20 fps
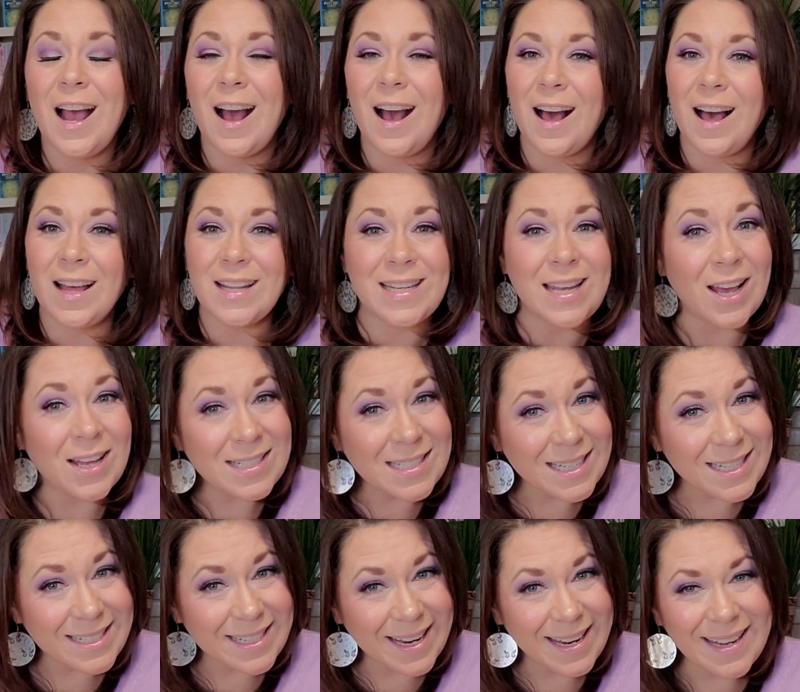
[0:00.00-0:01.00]
Not
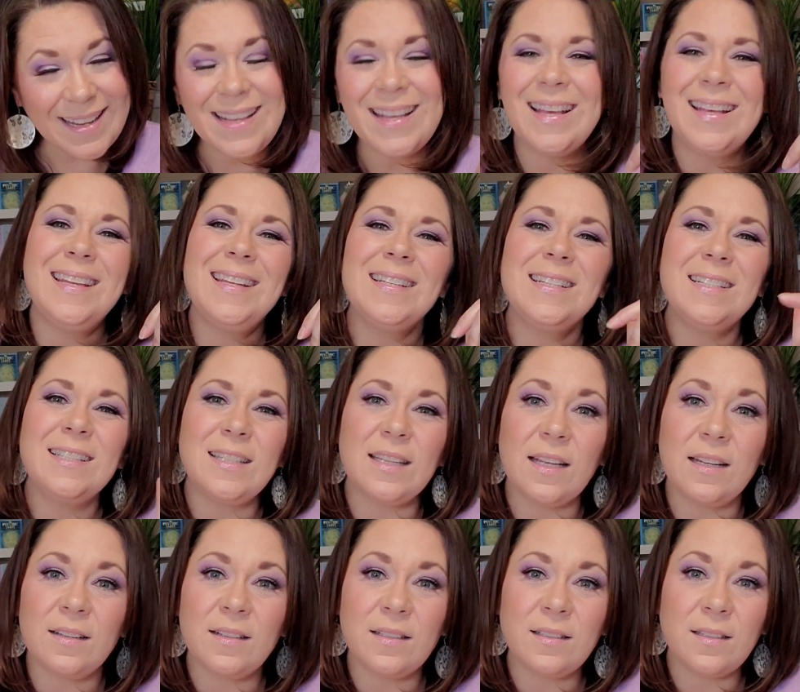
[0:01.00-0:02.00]
today.
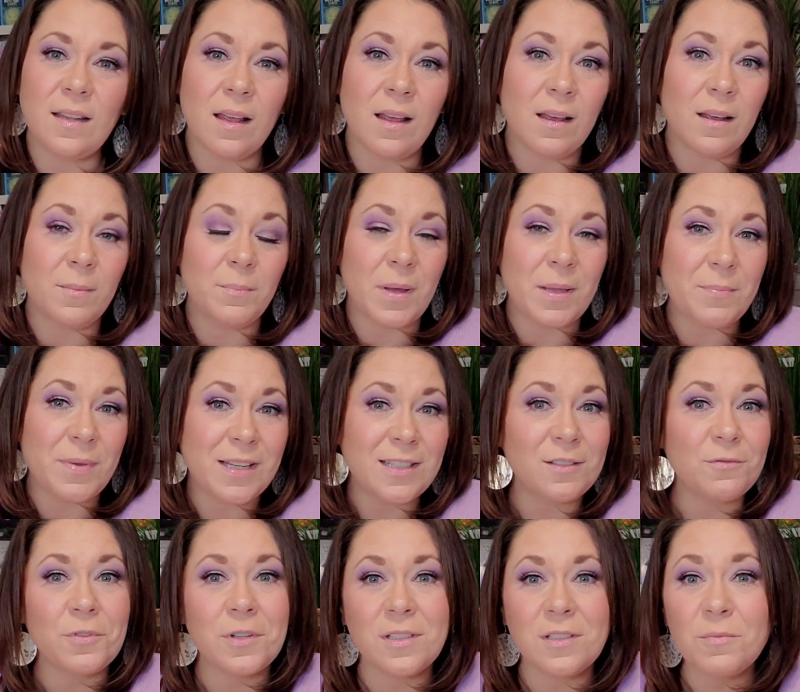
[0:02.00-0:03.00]
It is my
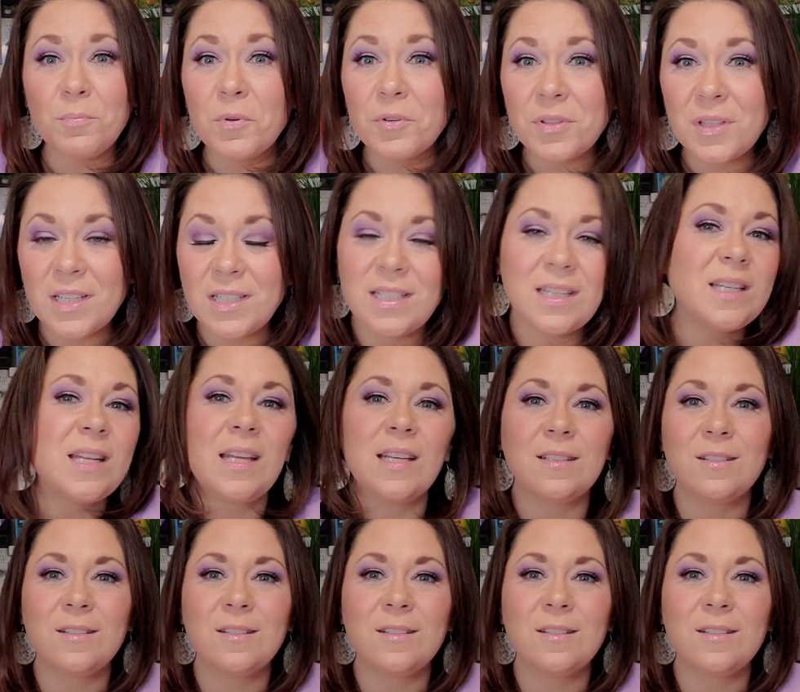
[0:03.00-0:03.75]
best friend's birthday today.